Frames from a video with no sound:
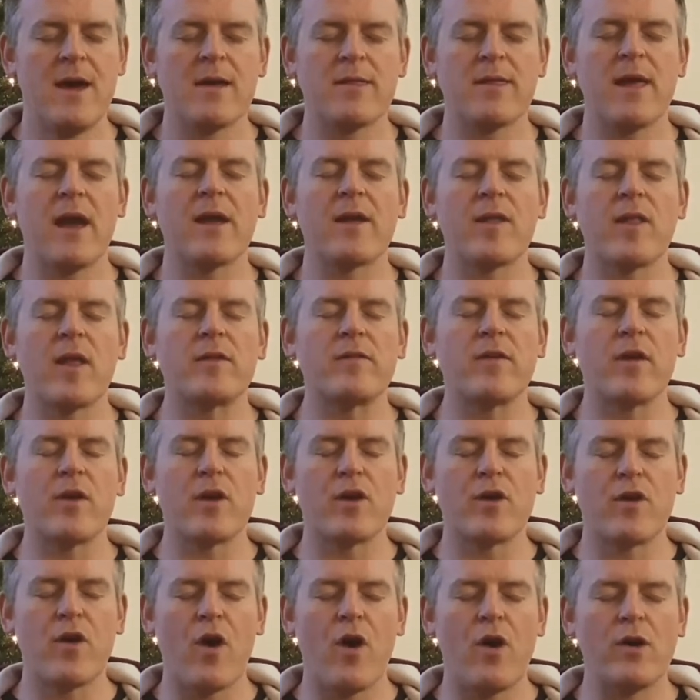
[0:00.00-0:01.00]
Thank you that you're
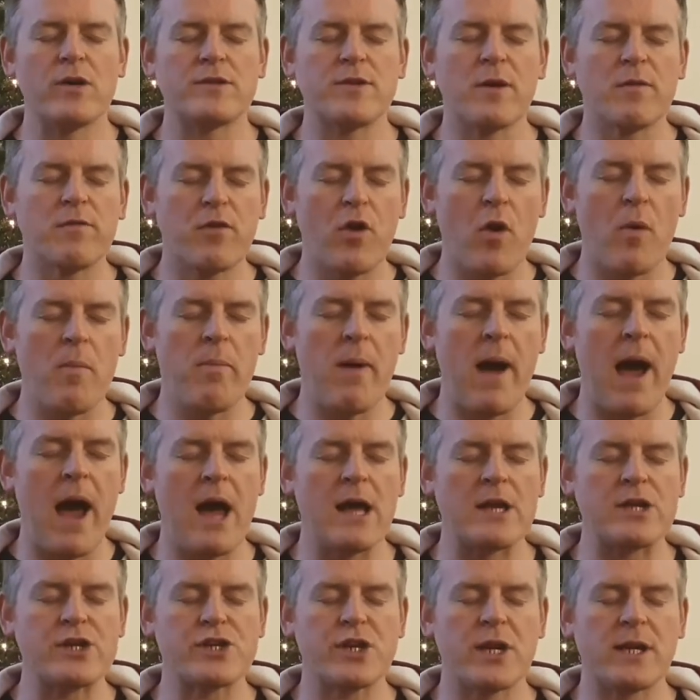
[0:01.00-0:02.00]
a God of
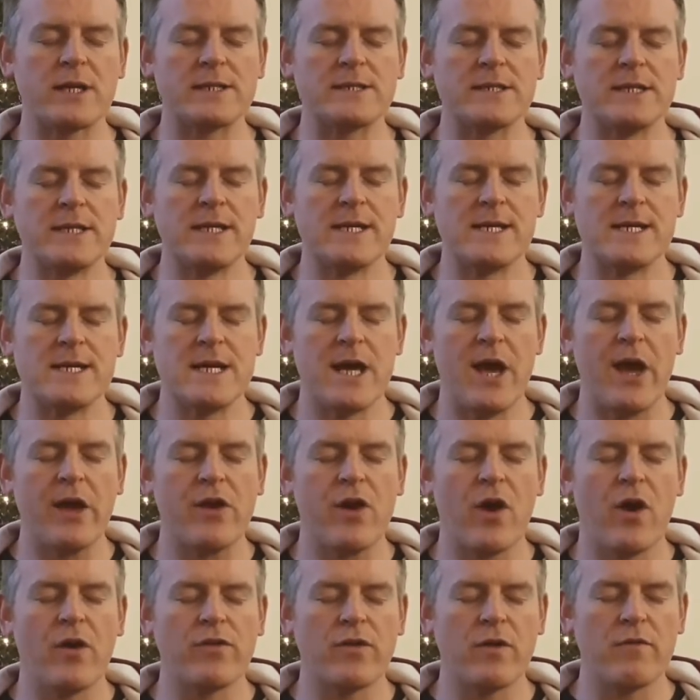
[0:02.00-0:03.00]
compassion, a
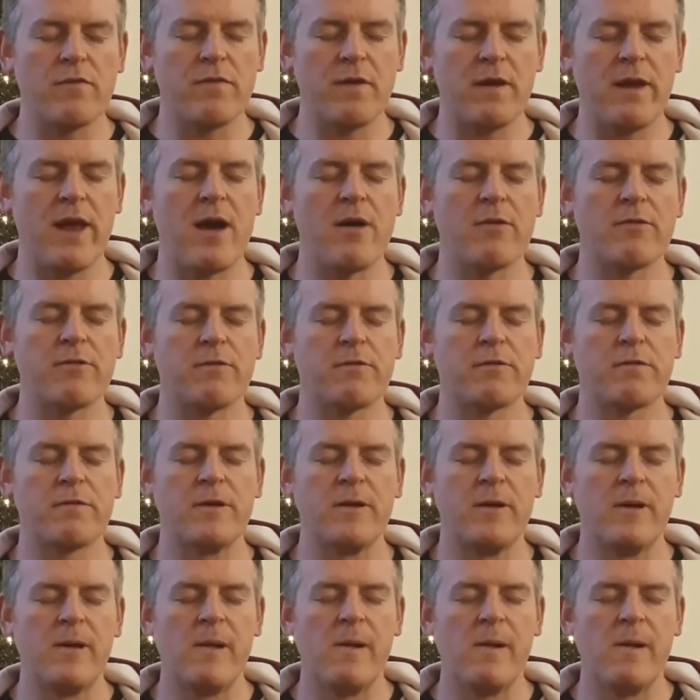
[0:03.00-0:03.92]
God of love,